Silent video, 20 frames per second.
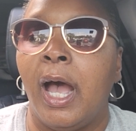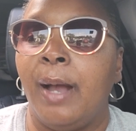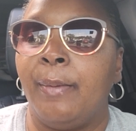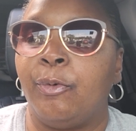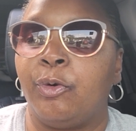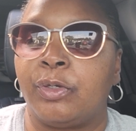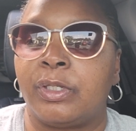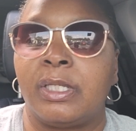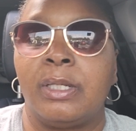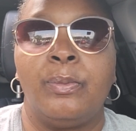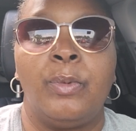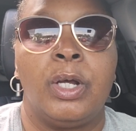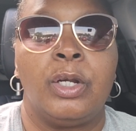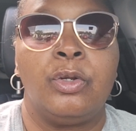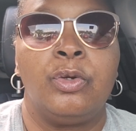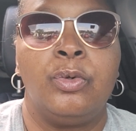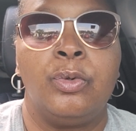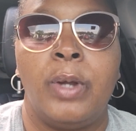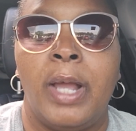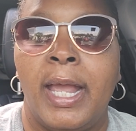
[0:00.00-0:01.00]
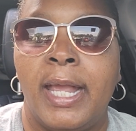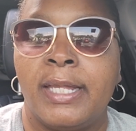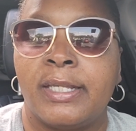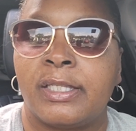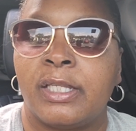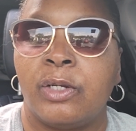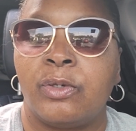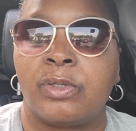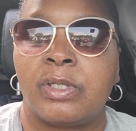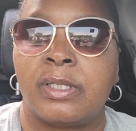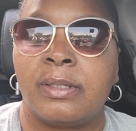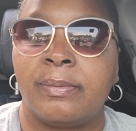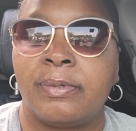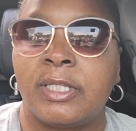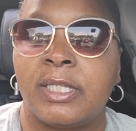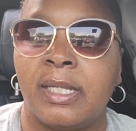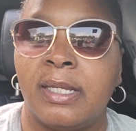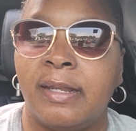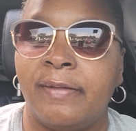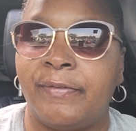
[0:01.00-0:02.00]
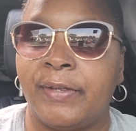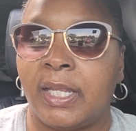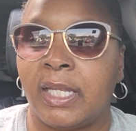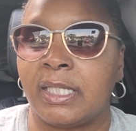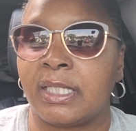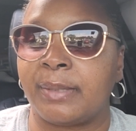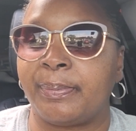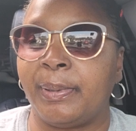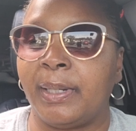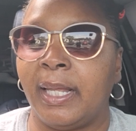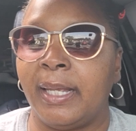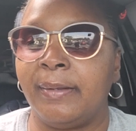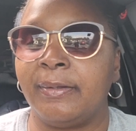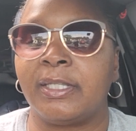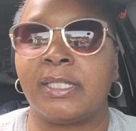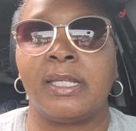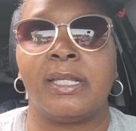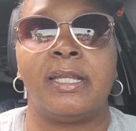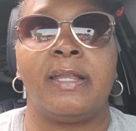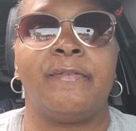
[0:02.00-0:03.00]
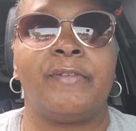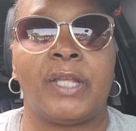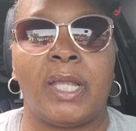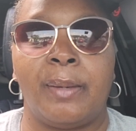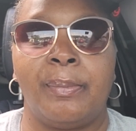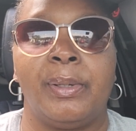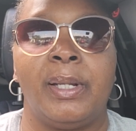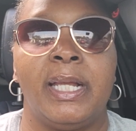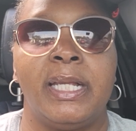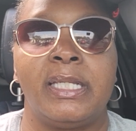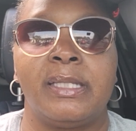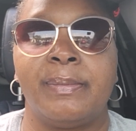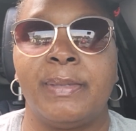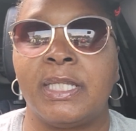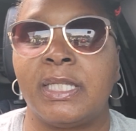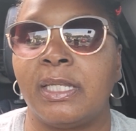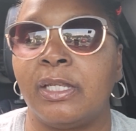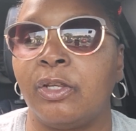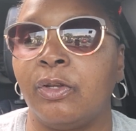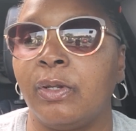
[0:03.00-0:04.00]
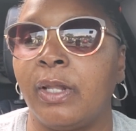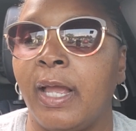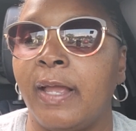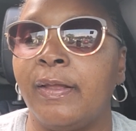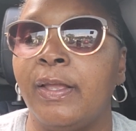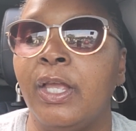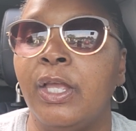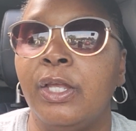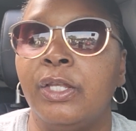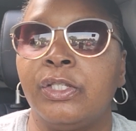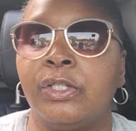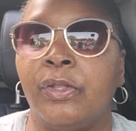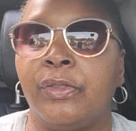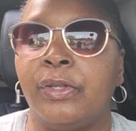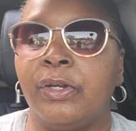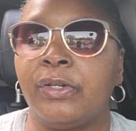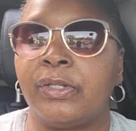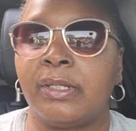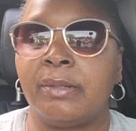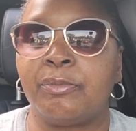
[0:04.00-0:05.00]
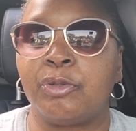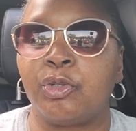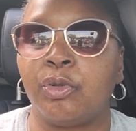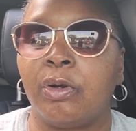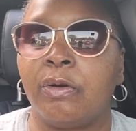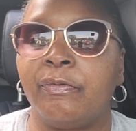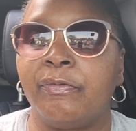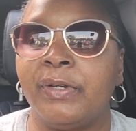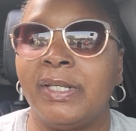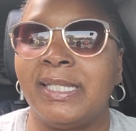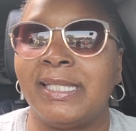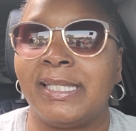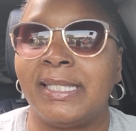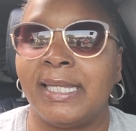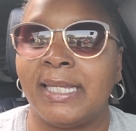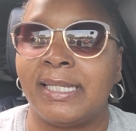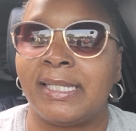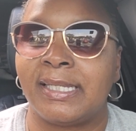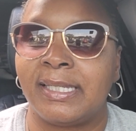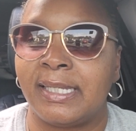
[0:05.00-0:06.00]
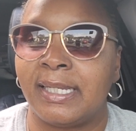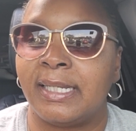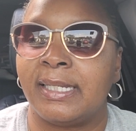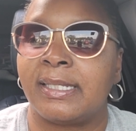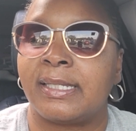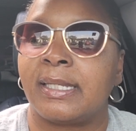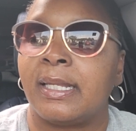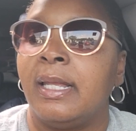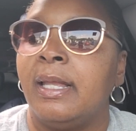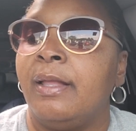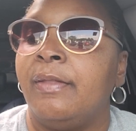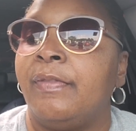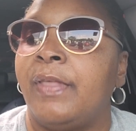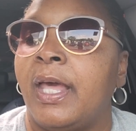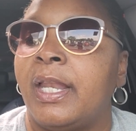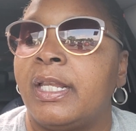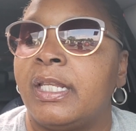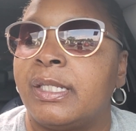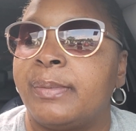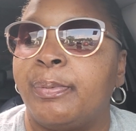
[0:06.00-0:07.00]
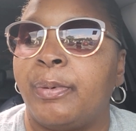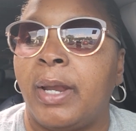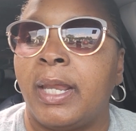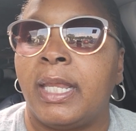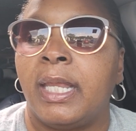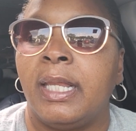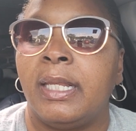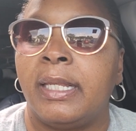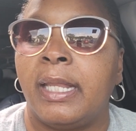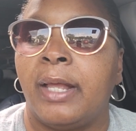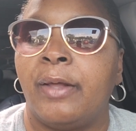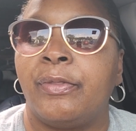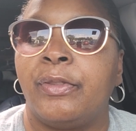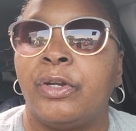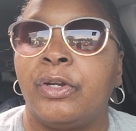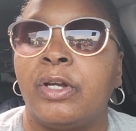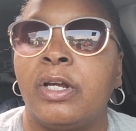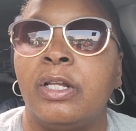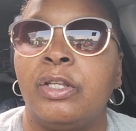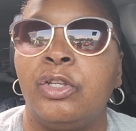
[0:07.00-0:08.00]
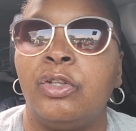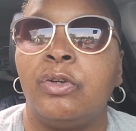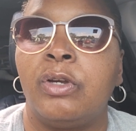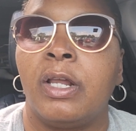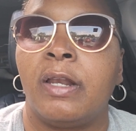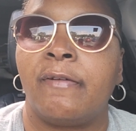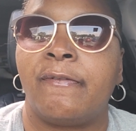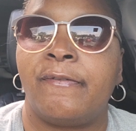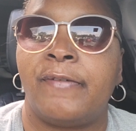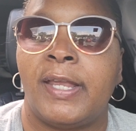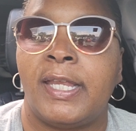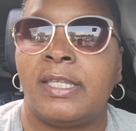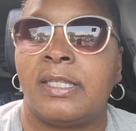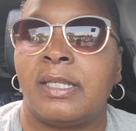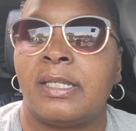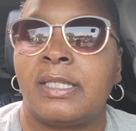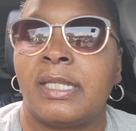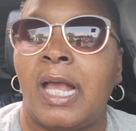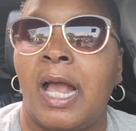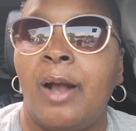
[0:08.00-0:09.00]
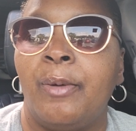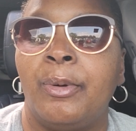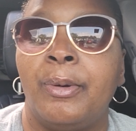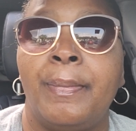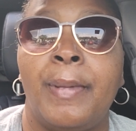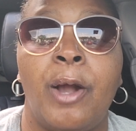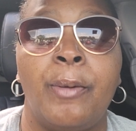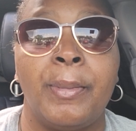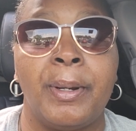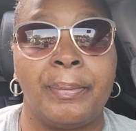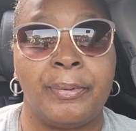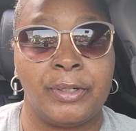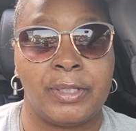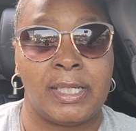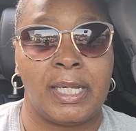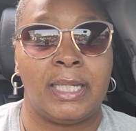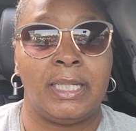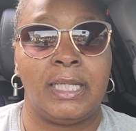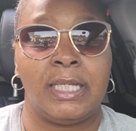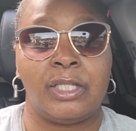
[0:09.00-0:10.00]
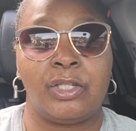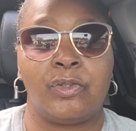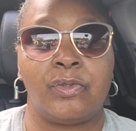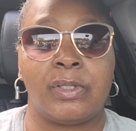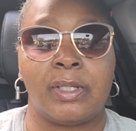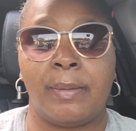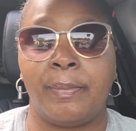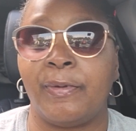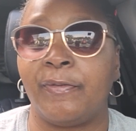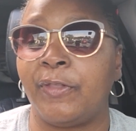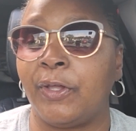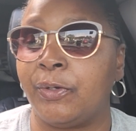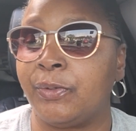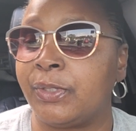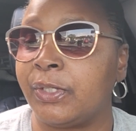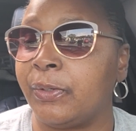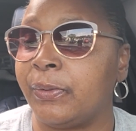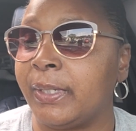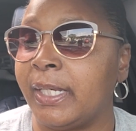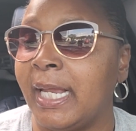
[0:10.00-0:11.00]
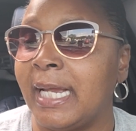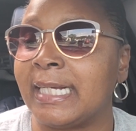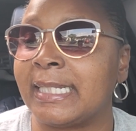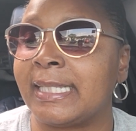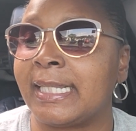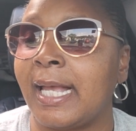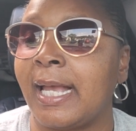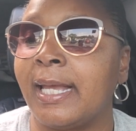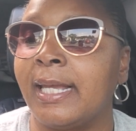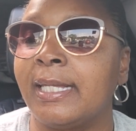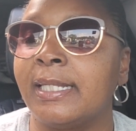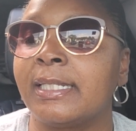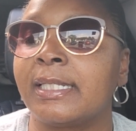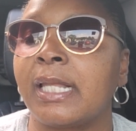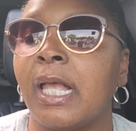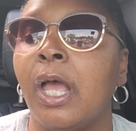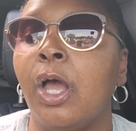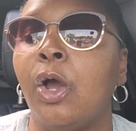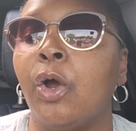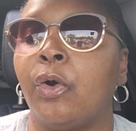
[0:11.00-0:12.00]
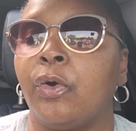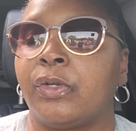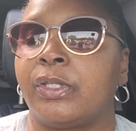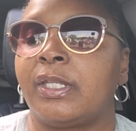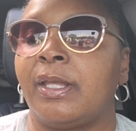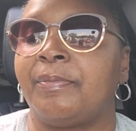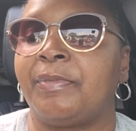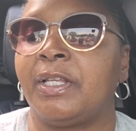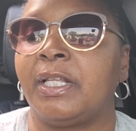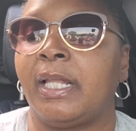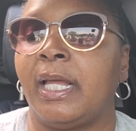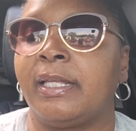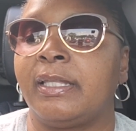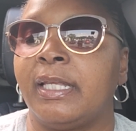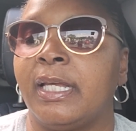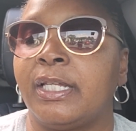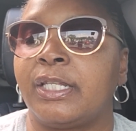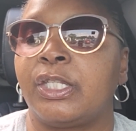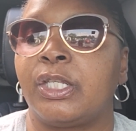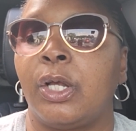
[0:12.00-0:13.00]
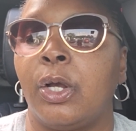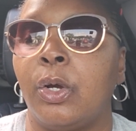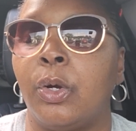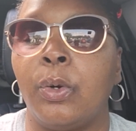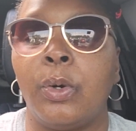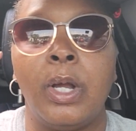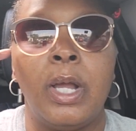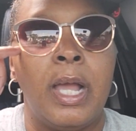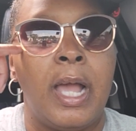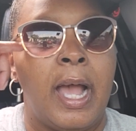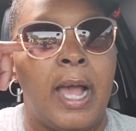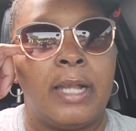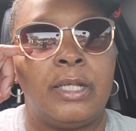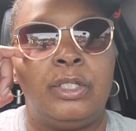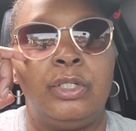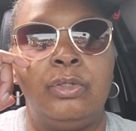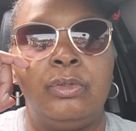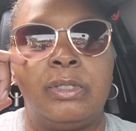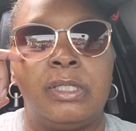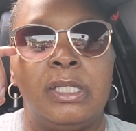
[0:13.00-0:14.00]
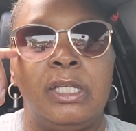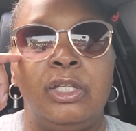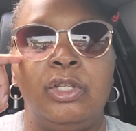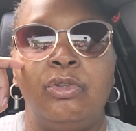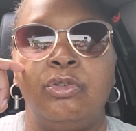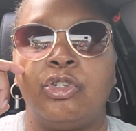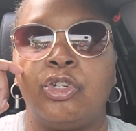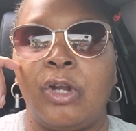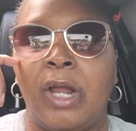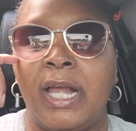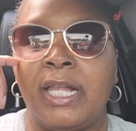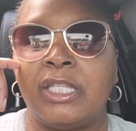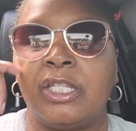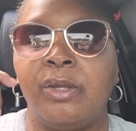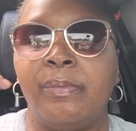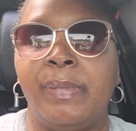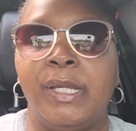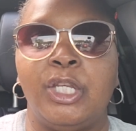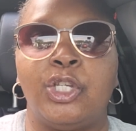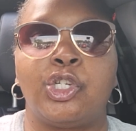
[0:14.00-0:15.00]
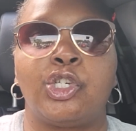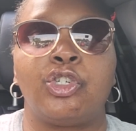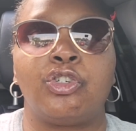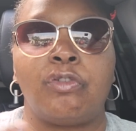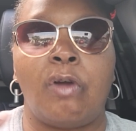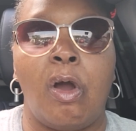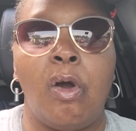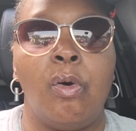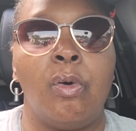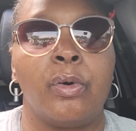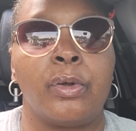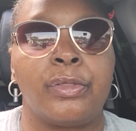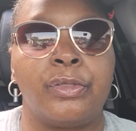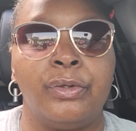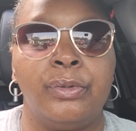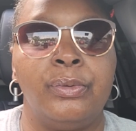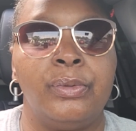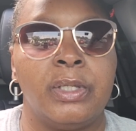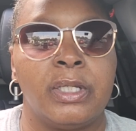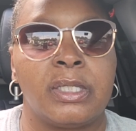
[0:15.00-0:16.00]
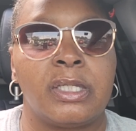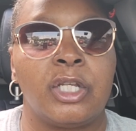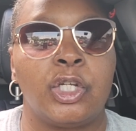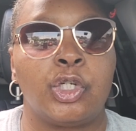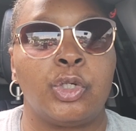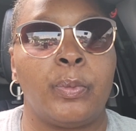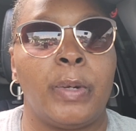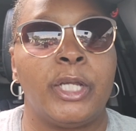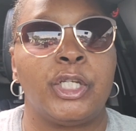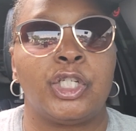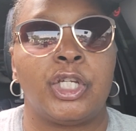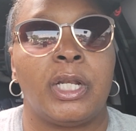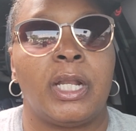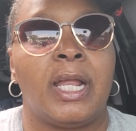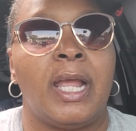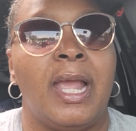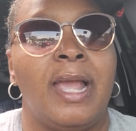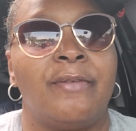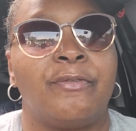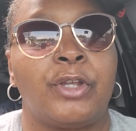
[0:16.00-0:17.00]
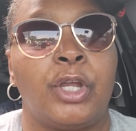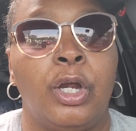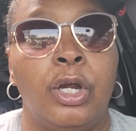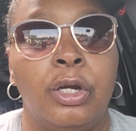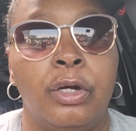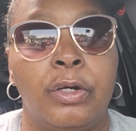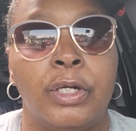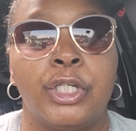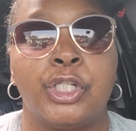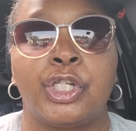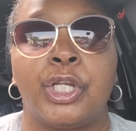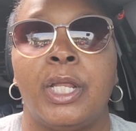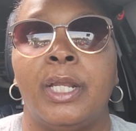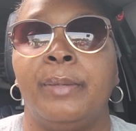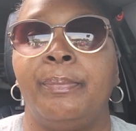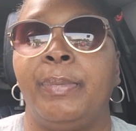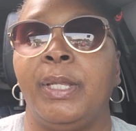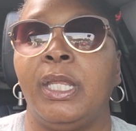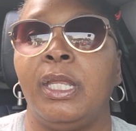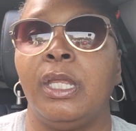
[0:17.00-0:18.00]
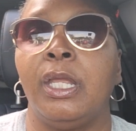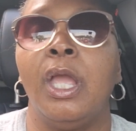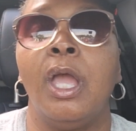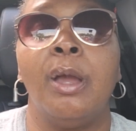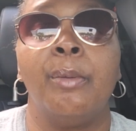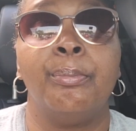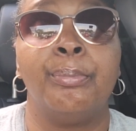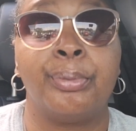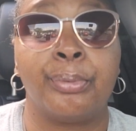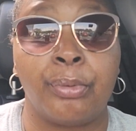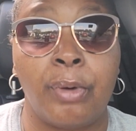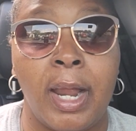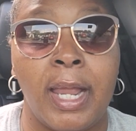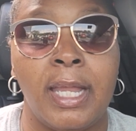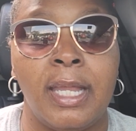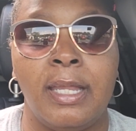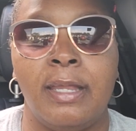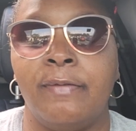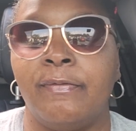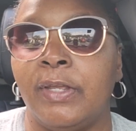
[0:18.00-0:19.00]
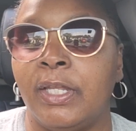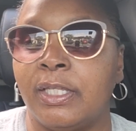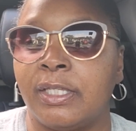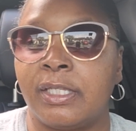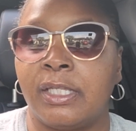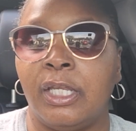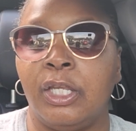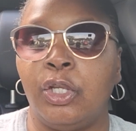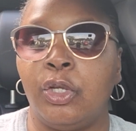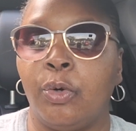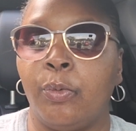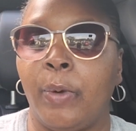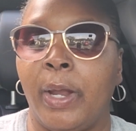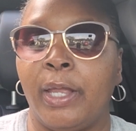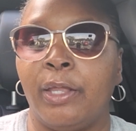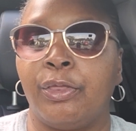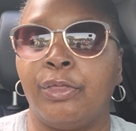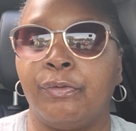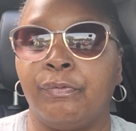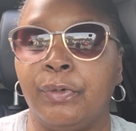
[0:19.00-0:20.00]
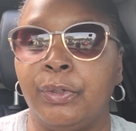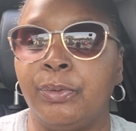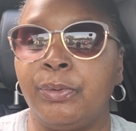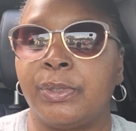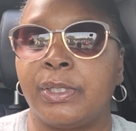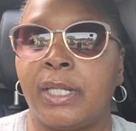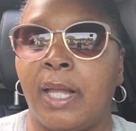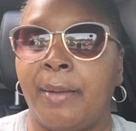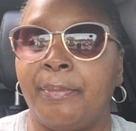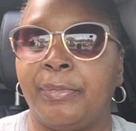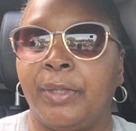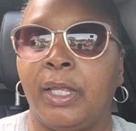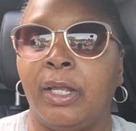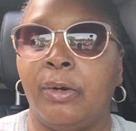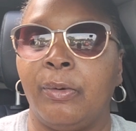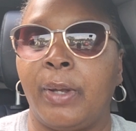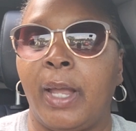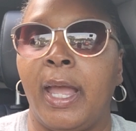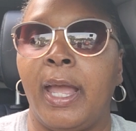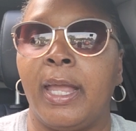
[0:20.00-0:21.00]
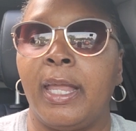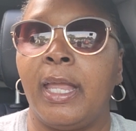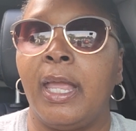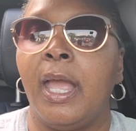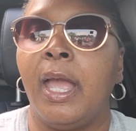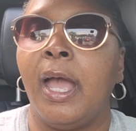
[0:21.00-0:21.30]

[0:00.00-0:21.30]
or someone who has those significant placements in your life. So there's some sort of resistance that is breaking down. You could have faced a tower moment pertaining to some of those zodiac signs or something like that. So I do see you trying to be strong through this situation and have courage and be brave and see your way through something, okay?